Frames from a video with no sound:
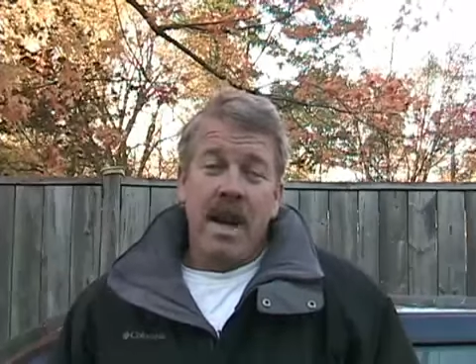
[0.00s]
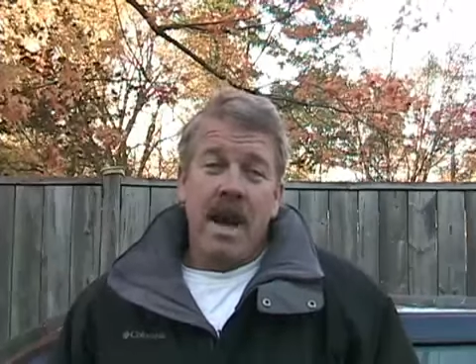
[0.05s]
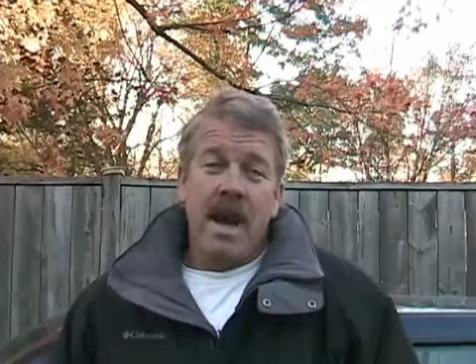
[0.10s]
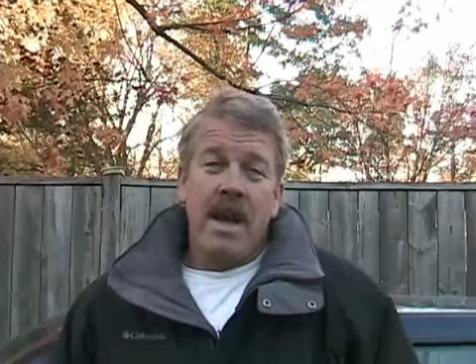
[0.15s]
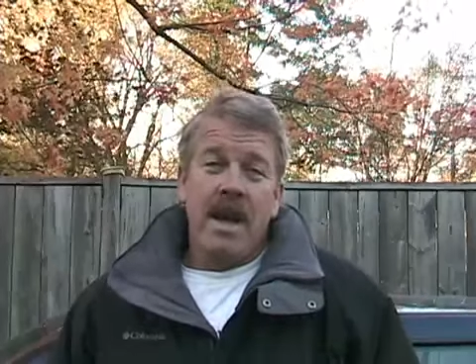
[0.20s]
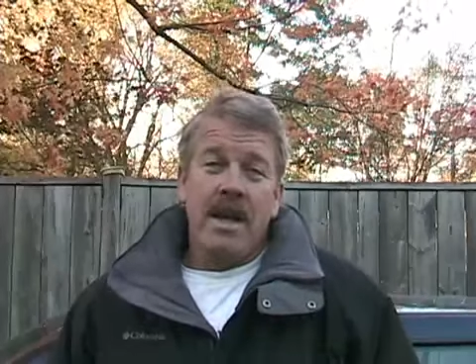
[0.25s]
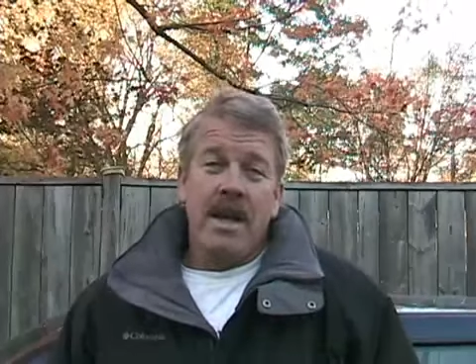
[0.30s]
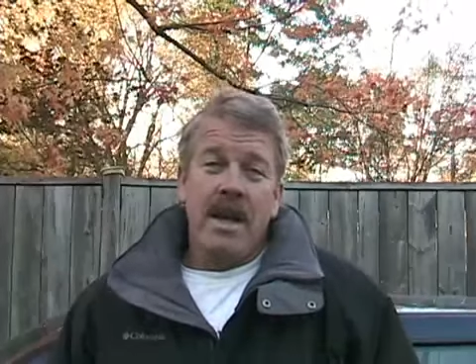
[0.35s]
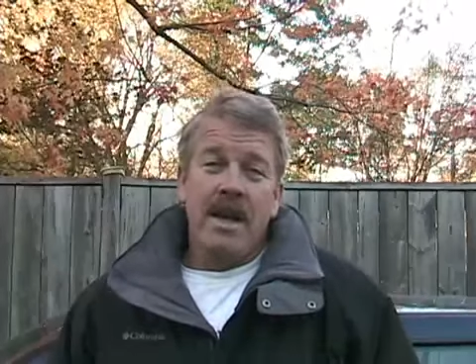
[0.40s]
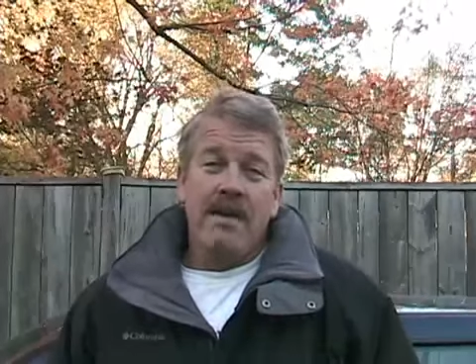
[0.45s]

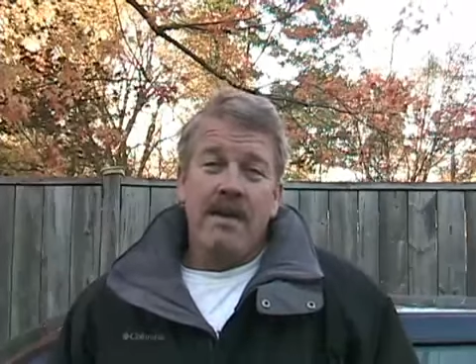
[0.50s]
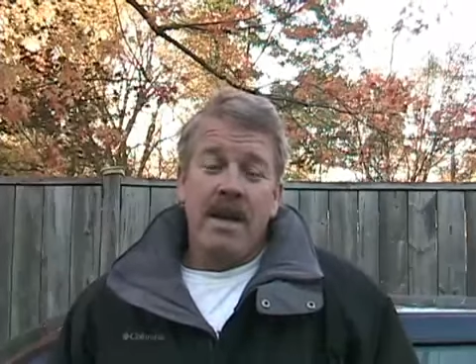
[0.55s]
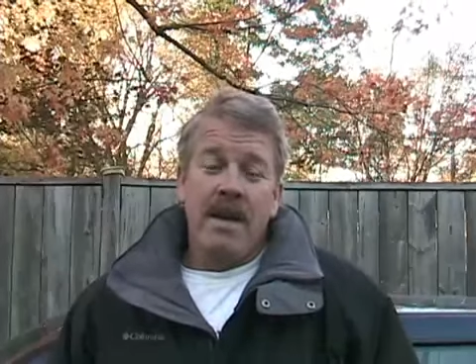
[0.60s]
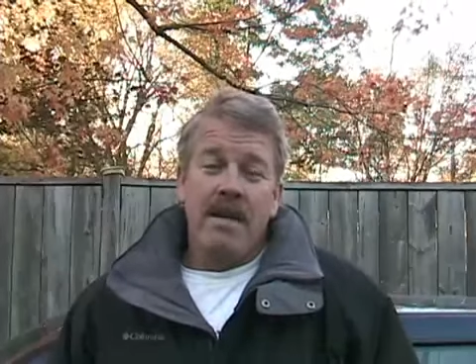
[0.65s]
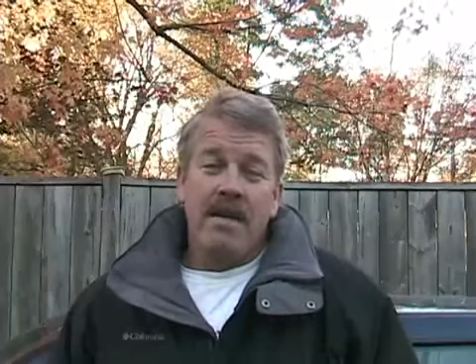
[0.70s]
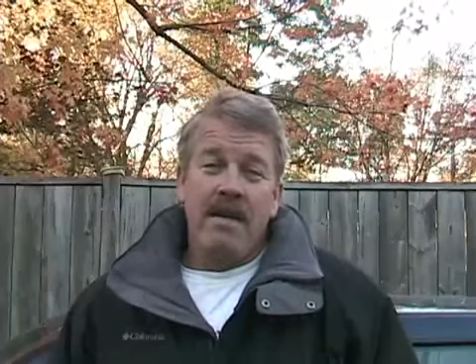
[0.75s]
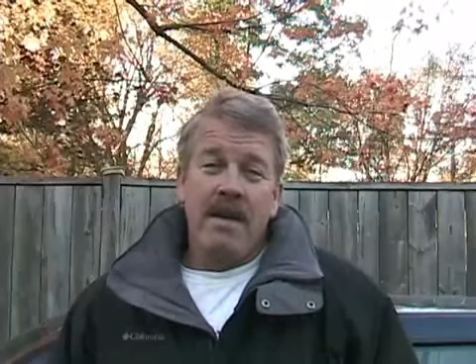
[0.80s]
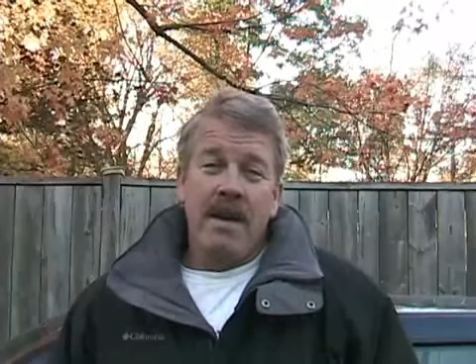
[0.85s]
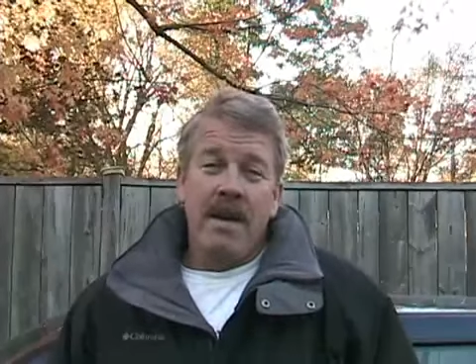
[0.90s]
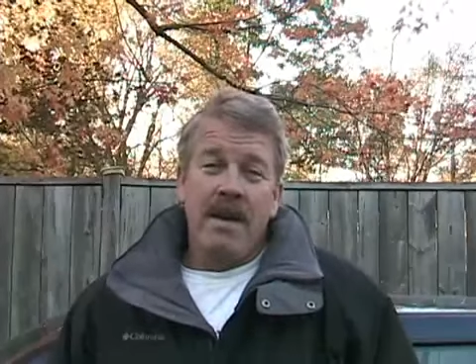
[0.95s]
and I gave
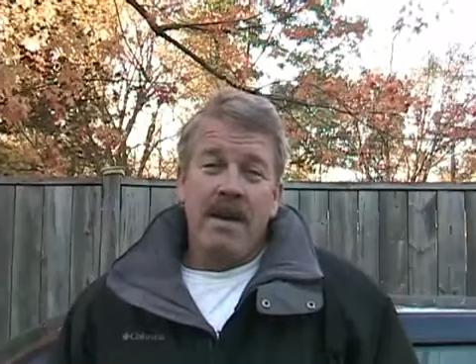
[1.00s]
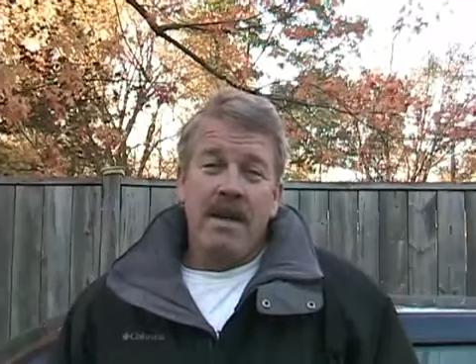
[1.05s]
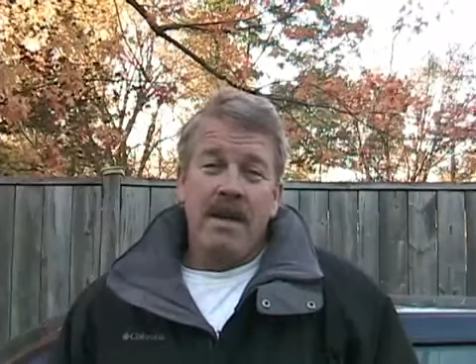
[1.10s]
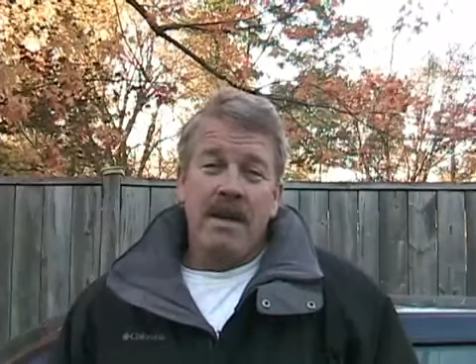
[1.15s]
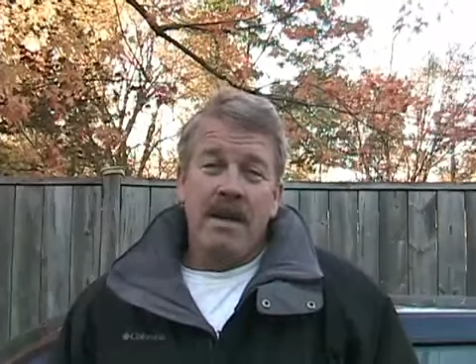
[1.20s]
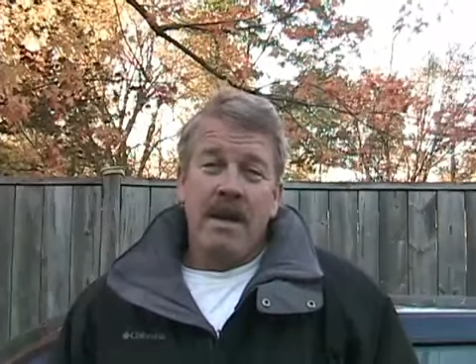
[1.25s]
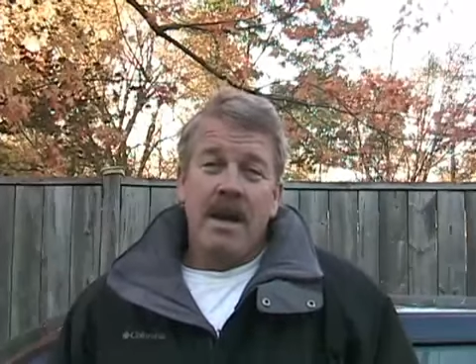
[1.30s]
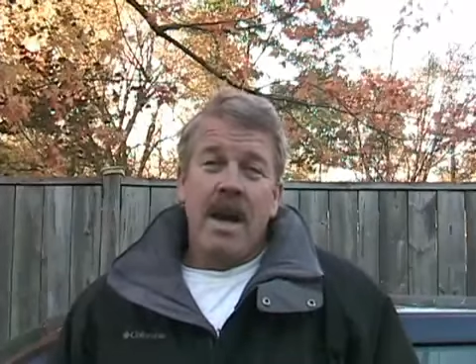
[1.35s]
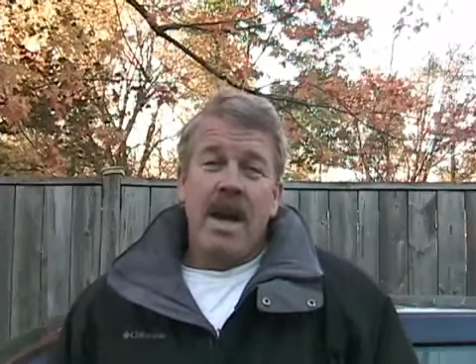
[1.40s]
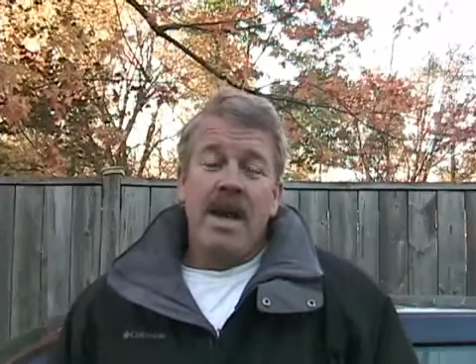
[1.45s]
that
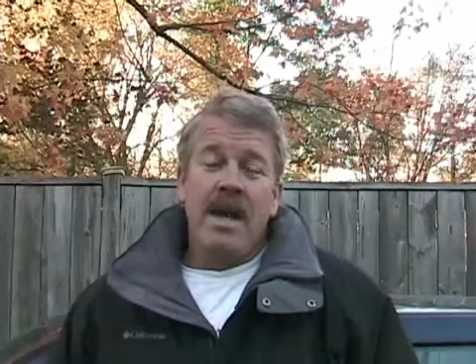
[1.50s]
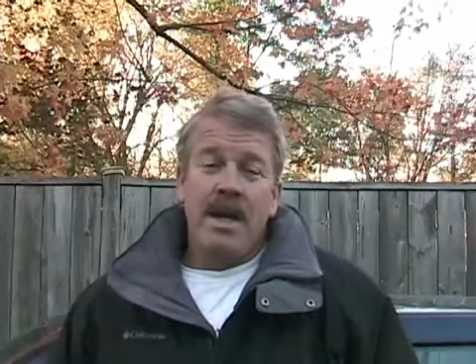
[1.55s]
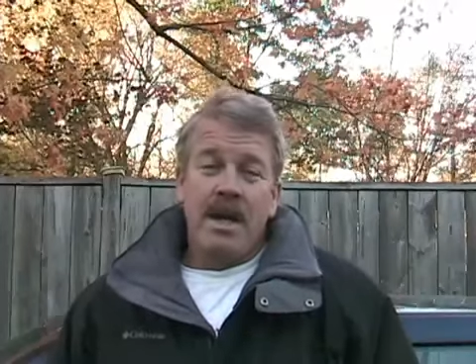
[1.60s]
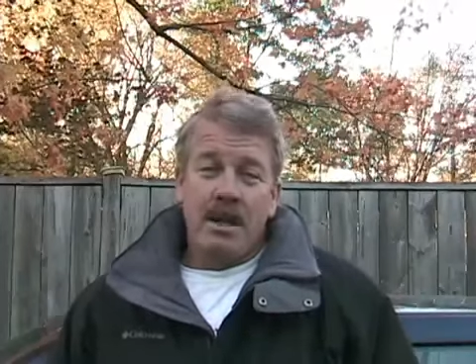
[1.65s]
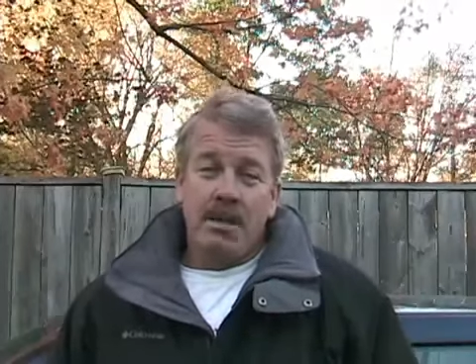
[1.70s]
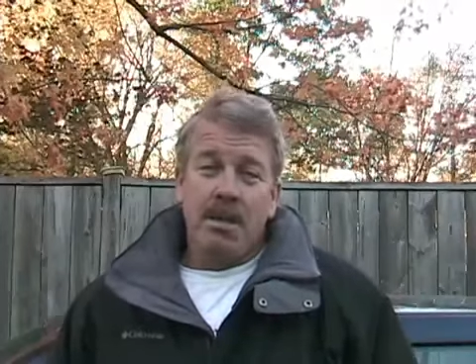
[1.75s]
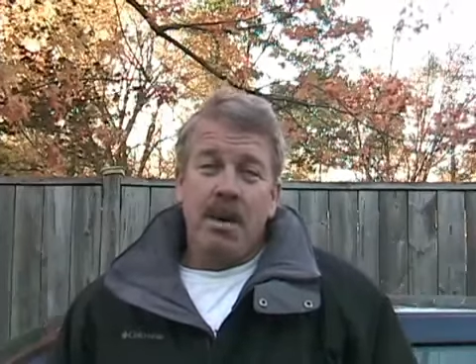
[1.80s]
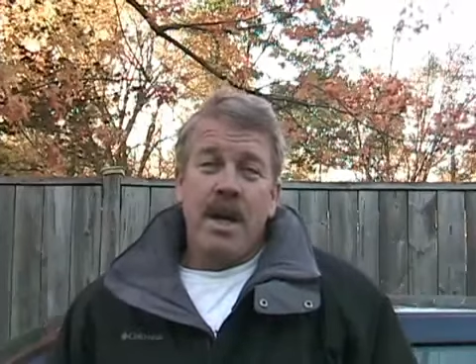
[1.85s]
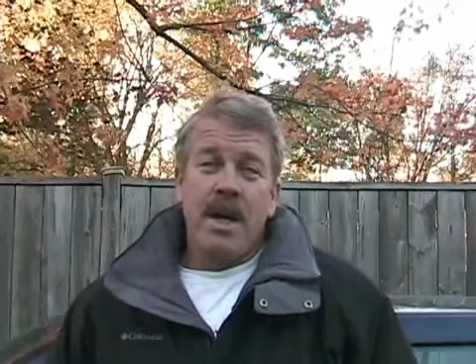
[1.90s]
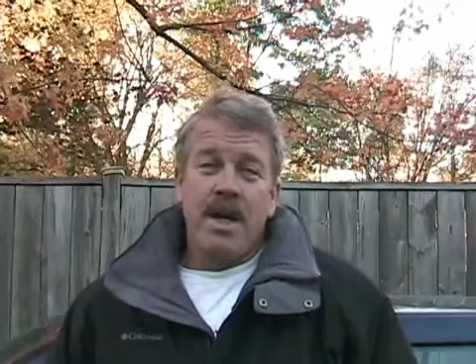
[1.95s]
face an
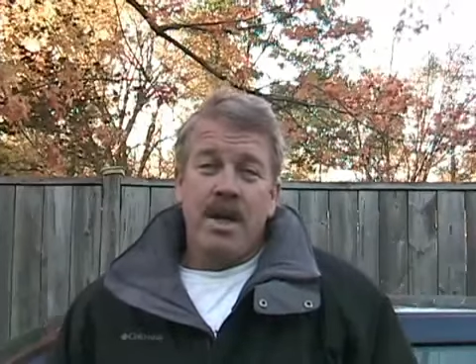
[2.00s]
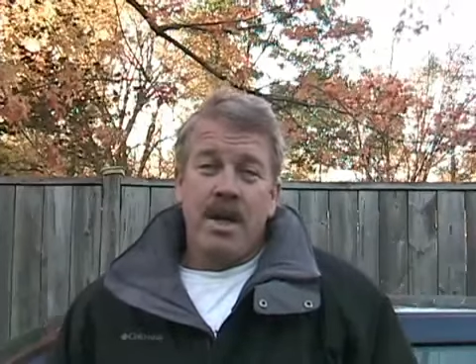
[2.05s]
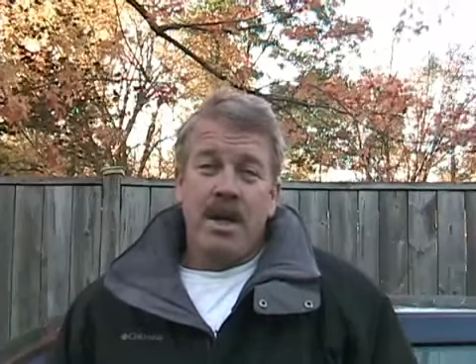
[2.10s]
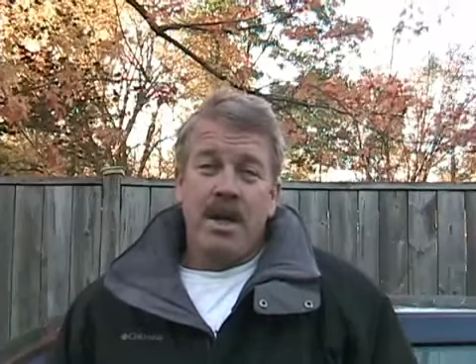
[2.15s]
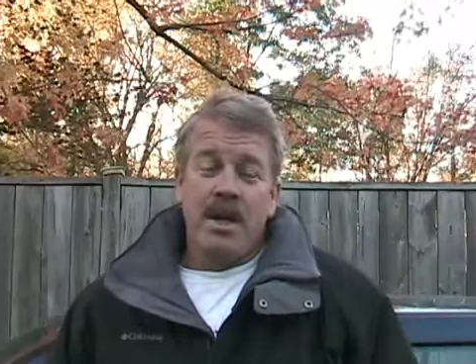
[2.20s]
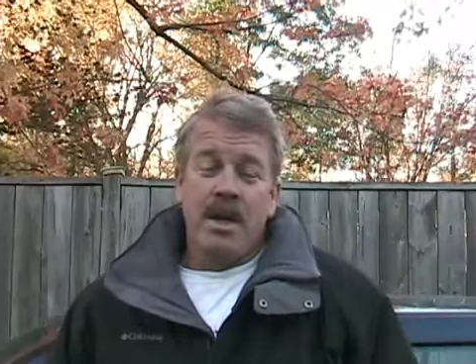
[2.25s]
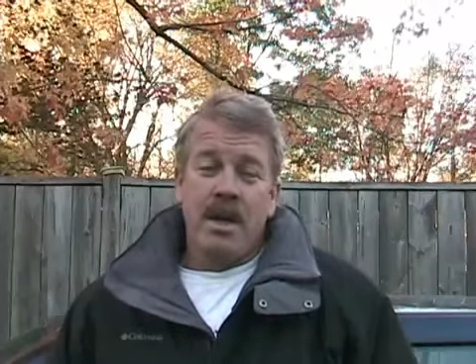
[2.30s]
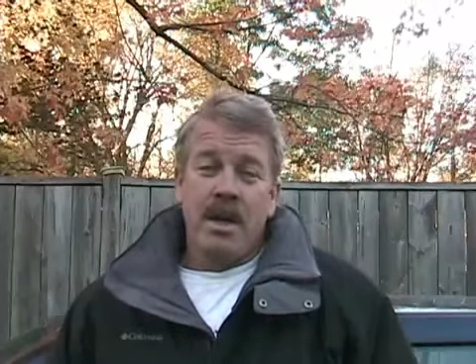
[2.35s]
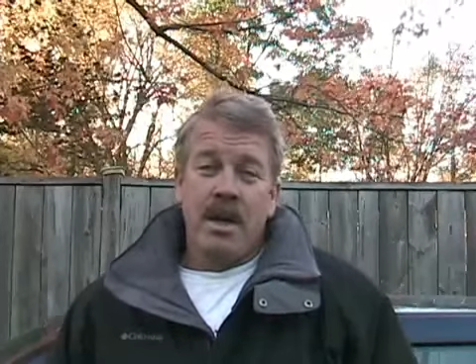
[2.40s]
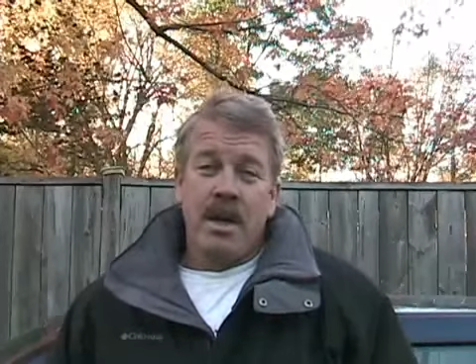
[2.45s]

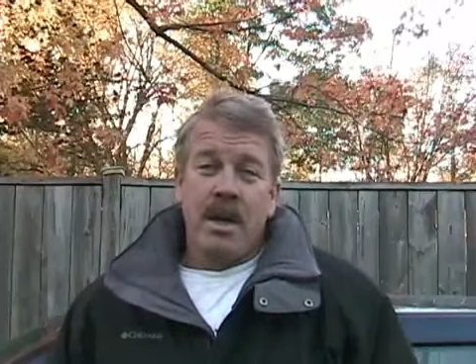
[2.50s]
expression